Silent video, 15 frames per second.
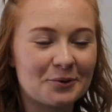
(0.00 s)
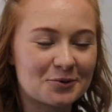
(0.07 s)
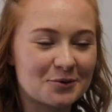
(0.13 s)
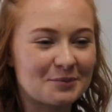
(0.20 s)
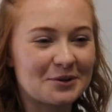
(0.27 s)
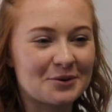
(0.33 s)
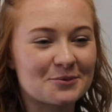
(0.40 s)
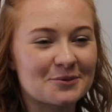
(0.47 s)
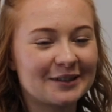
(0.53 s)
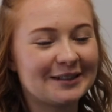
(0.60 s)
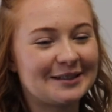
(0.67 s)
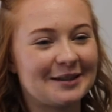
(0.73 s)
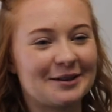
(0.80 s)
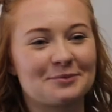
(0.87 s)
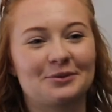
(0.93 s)
for
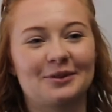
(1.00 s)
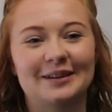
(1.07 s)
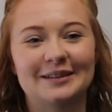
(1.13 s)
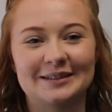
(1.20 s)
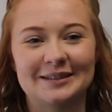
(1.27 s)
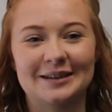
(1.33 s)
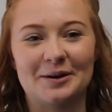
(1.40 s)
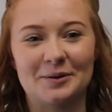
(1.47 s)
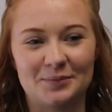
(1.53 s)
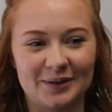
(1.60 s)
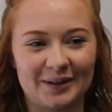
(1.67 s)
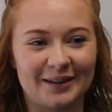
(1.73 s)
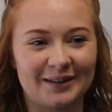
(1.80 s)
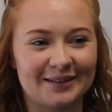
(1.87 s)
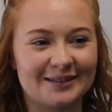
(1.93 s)
building communication
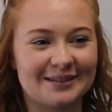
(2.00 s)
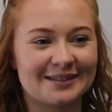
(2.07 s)
skills,